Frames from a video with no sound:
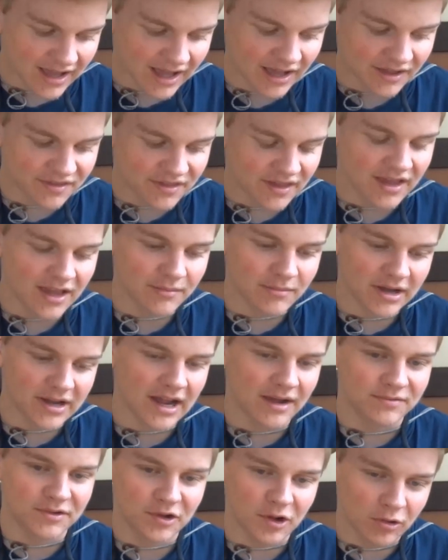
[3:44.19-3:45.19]
I think I might
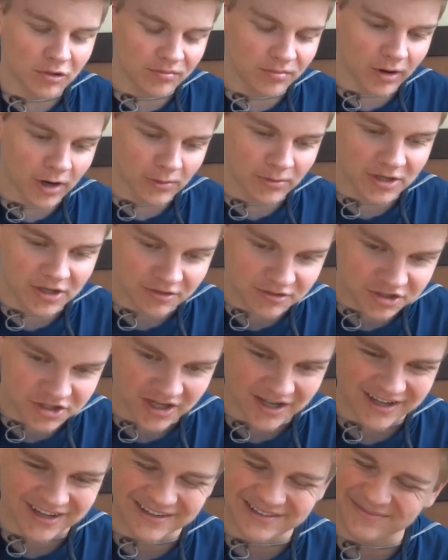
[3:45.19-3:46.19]
have to go with barbecue
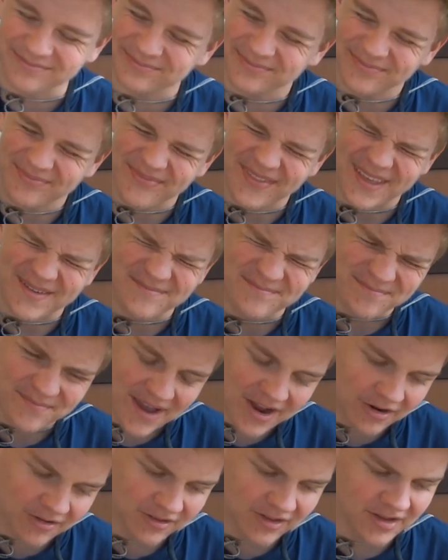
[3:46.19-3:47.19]
chicken
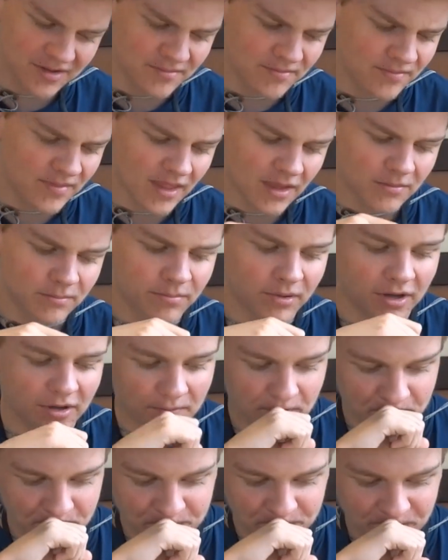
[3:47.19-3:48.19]
barely,
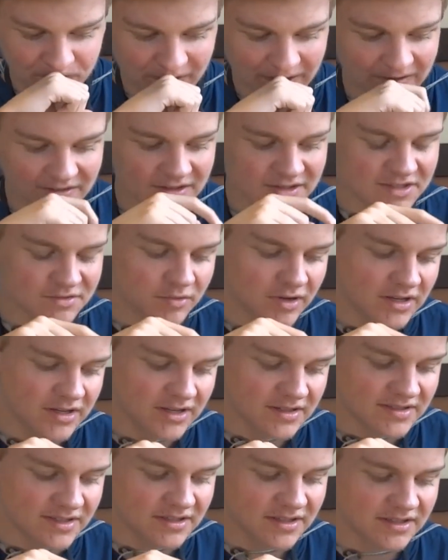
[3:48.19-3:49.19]
but the
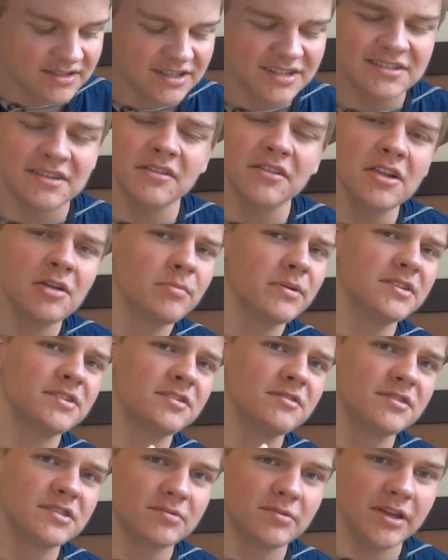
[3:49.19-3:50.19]
sweetness, it's just a little bit
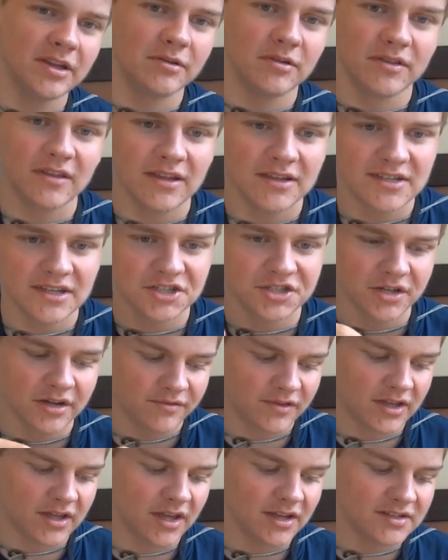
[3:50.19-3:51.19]
too sweet. The addition
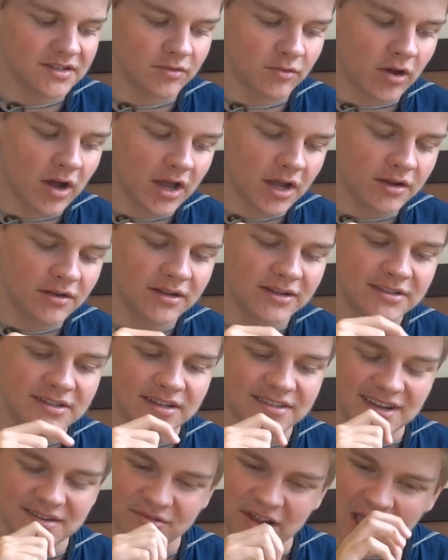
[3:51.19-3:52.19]
of the King's Hawaiian
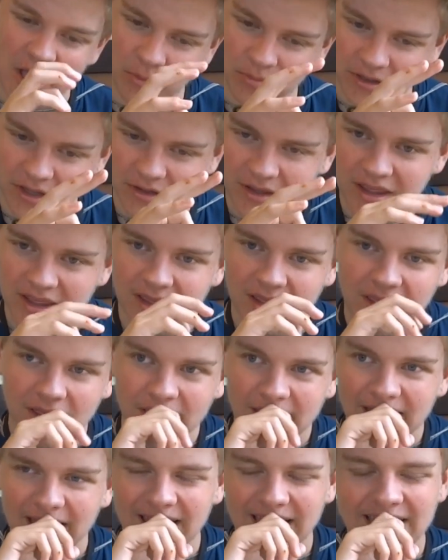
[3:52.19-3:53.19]
doesn't help it.
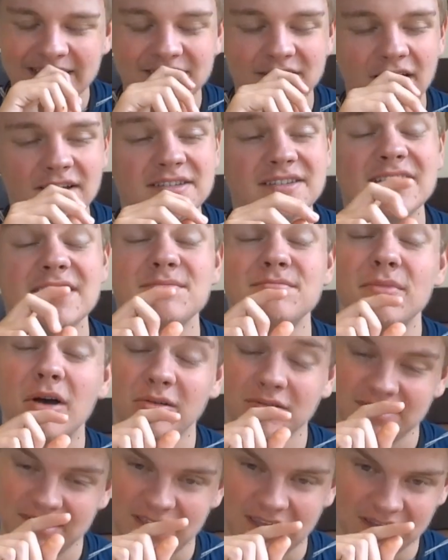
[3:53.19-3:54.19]
It does in
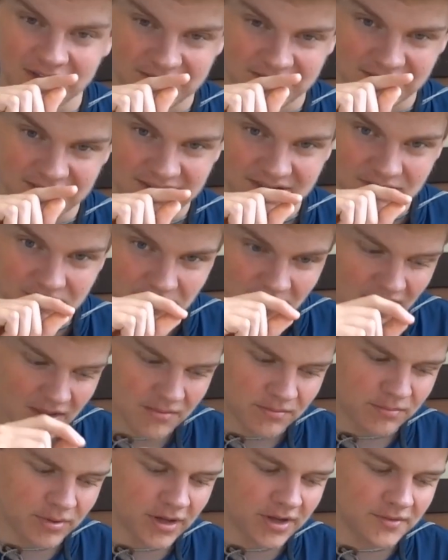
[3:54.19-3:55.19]
most cases,
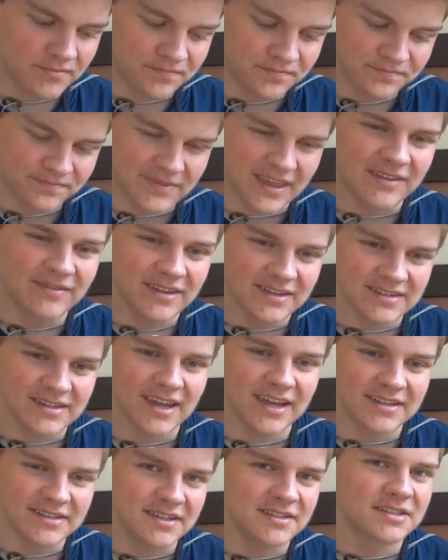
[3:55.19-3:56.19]
but in this
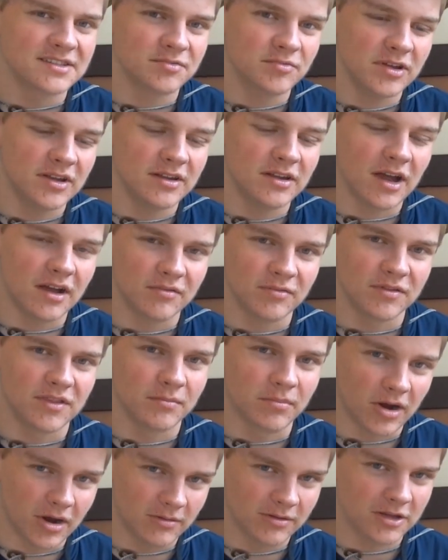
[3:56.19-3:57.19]
case it's sweet enough with
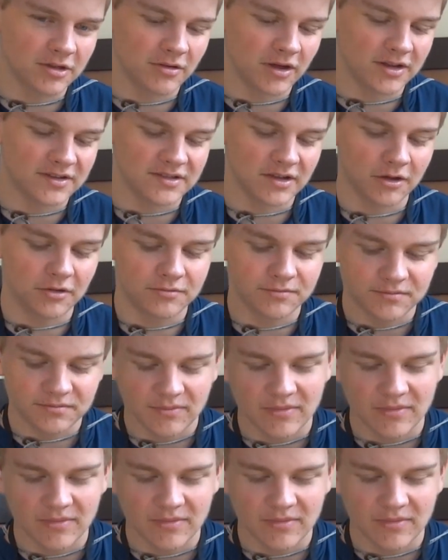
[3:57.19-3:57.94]
the barbecue on its own.